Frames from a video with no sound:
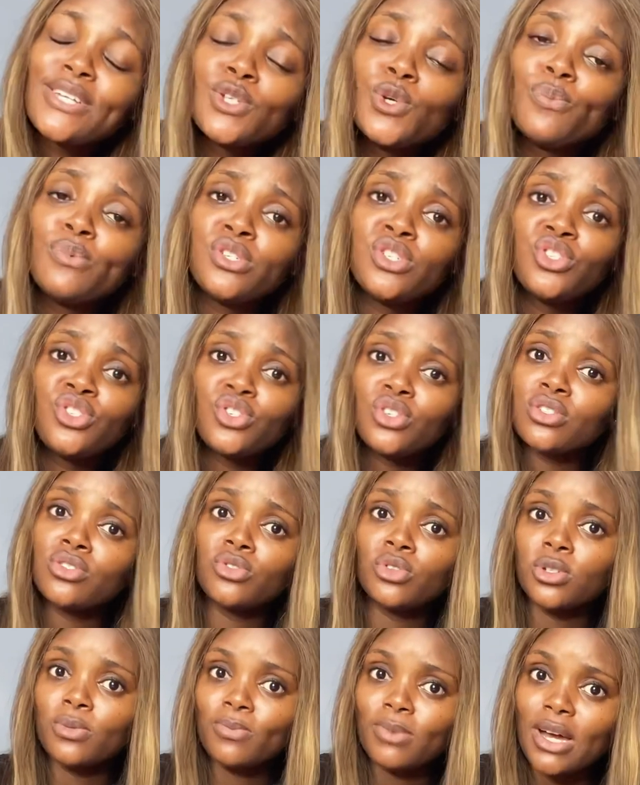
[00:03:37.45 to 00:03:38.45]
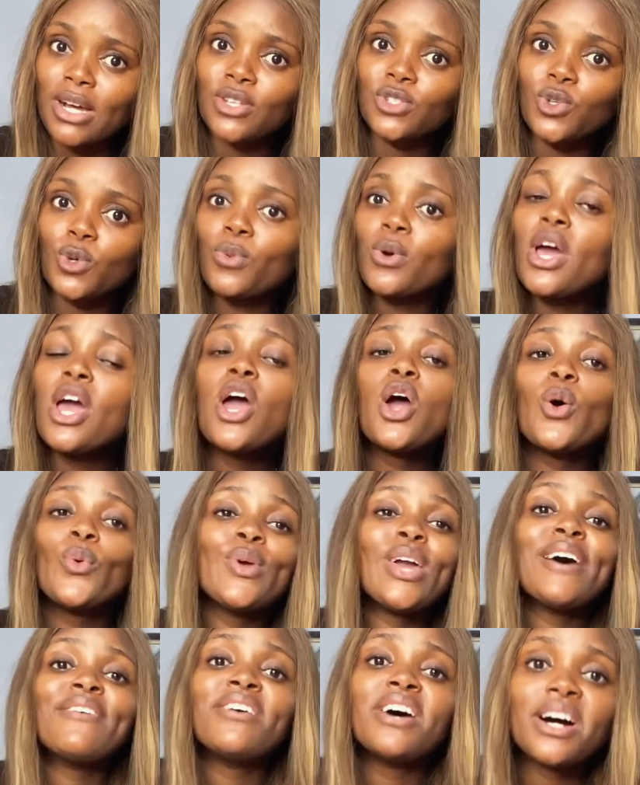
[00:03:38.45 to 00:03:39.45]
is just not black soap. We
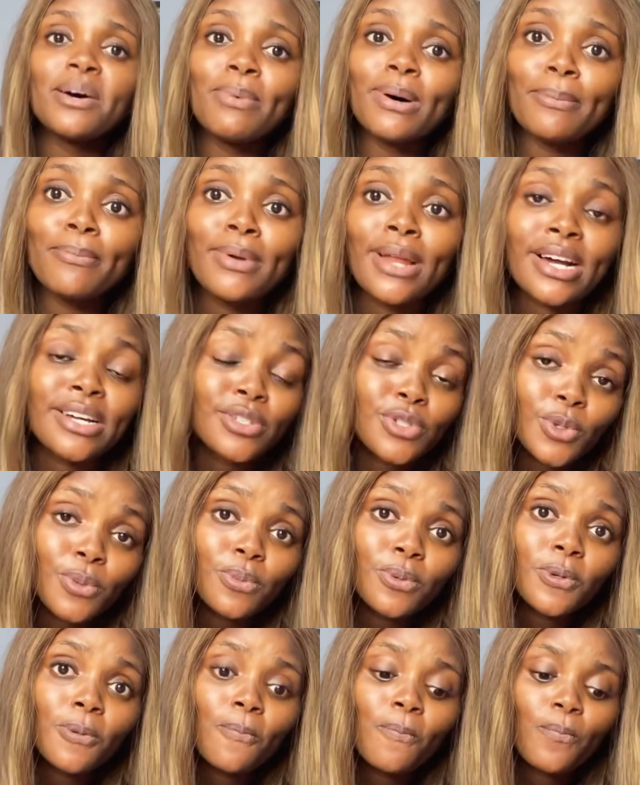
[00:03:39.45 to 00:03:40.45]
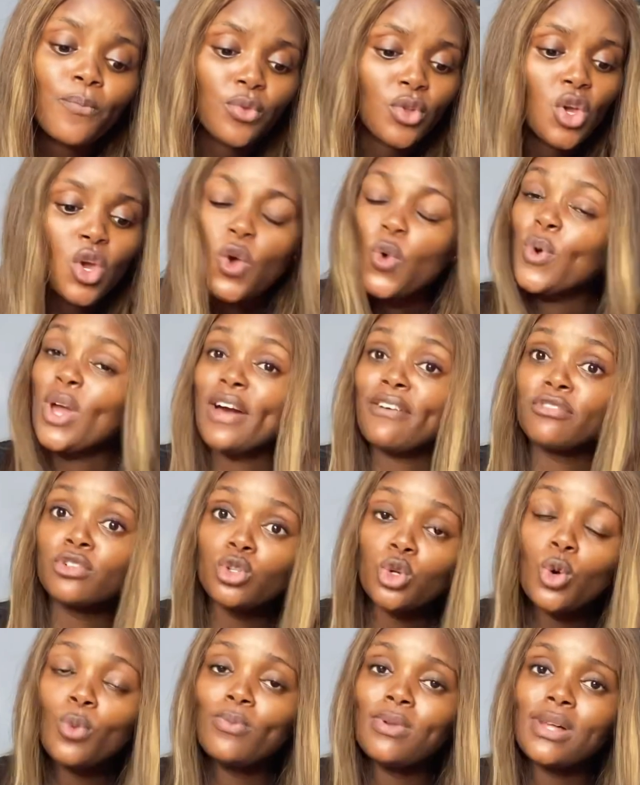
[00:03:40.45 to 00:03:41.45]
have herbal black soap, we have
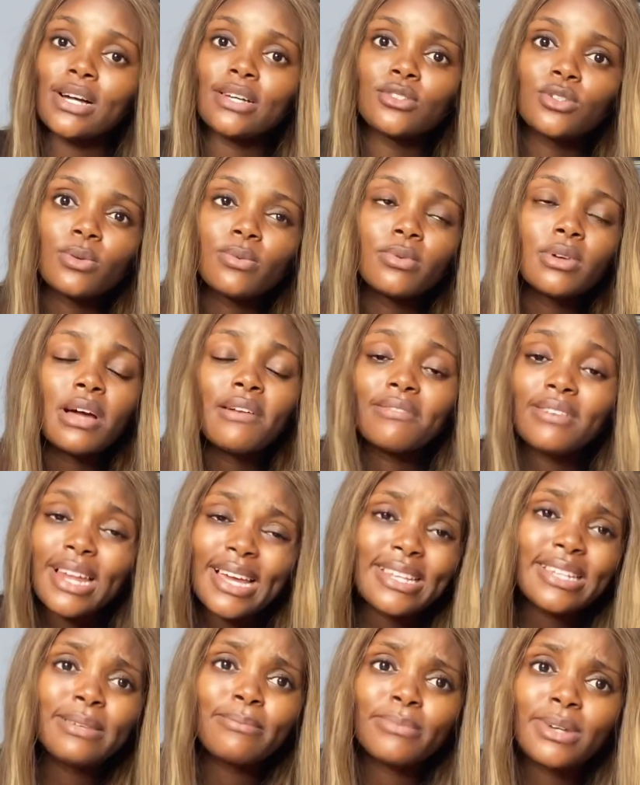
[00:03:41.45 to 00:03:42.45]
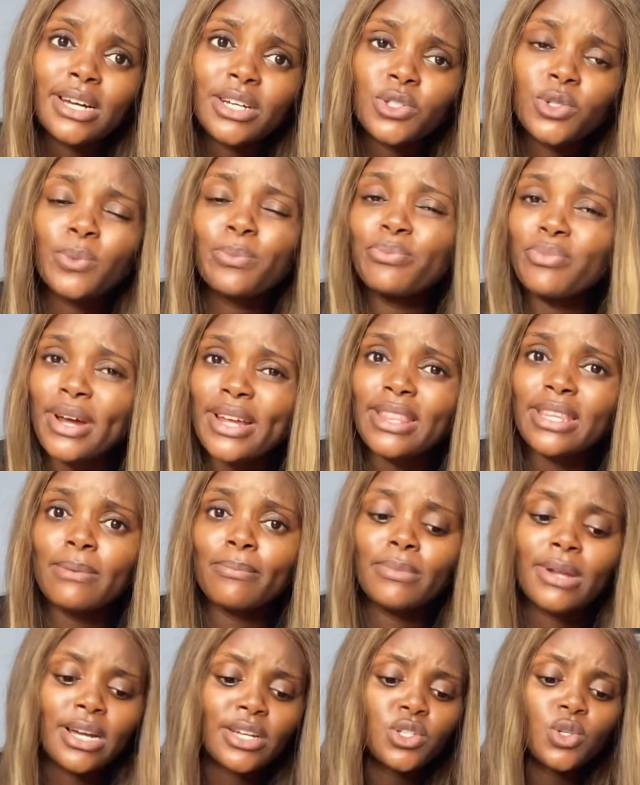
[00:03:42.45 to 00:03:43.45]
glow black soap, we have lightening black soap, brightening
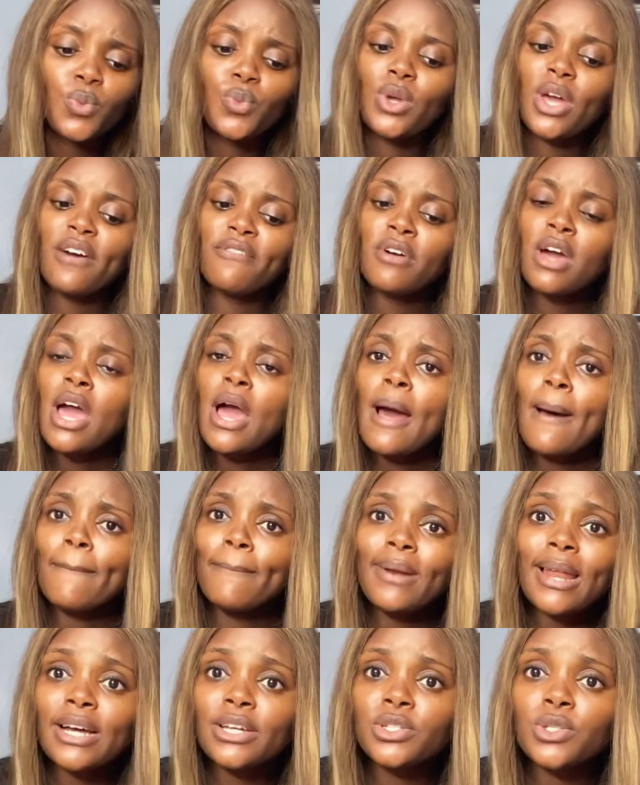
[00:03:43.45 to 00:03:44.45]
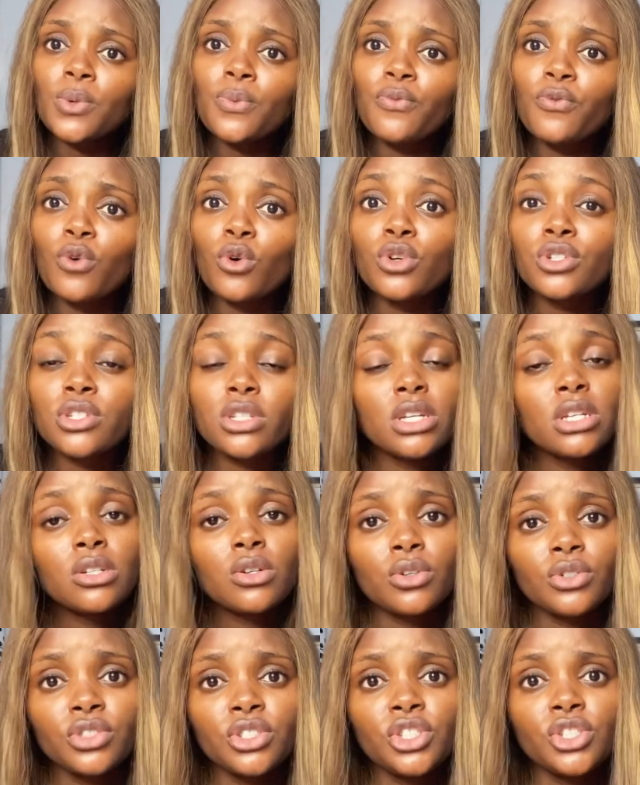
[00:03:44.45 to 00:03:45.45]
black soap, we have black soap for skin
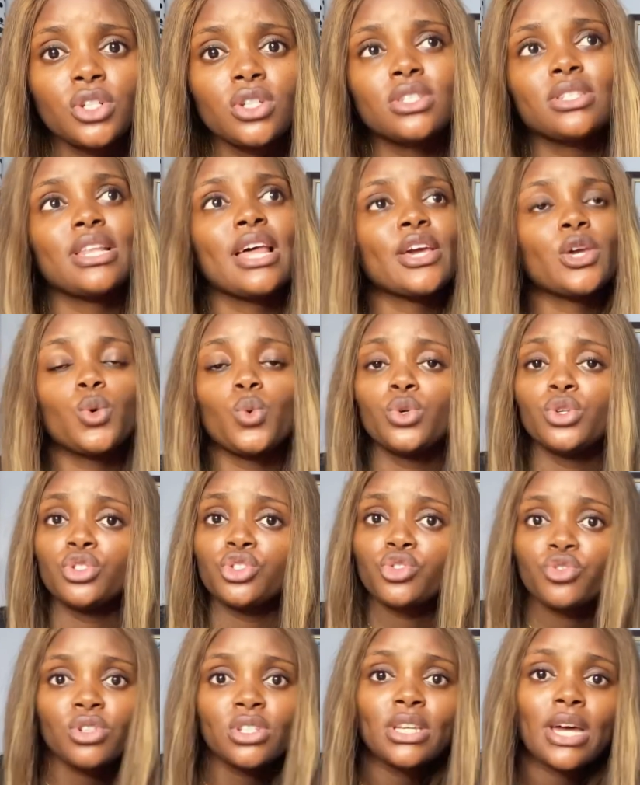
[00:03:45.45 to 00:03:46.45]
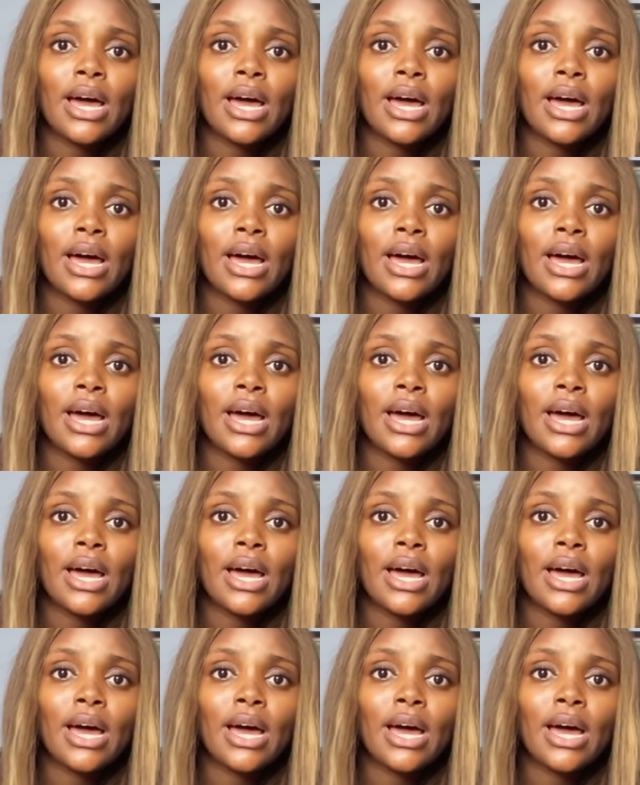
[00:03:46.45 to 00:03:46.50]
conditions like you want to treat